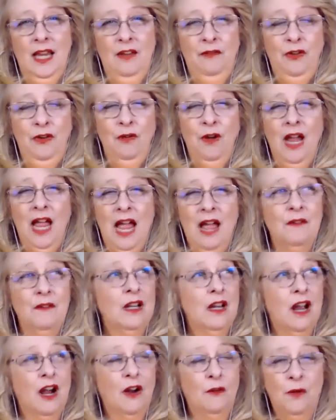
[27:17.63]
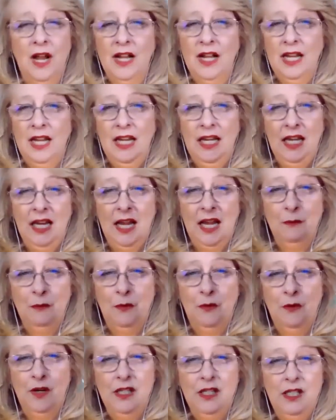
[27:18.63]
If you haven't already,
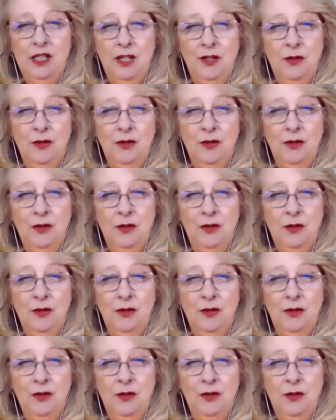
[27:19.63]
I'm going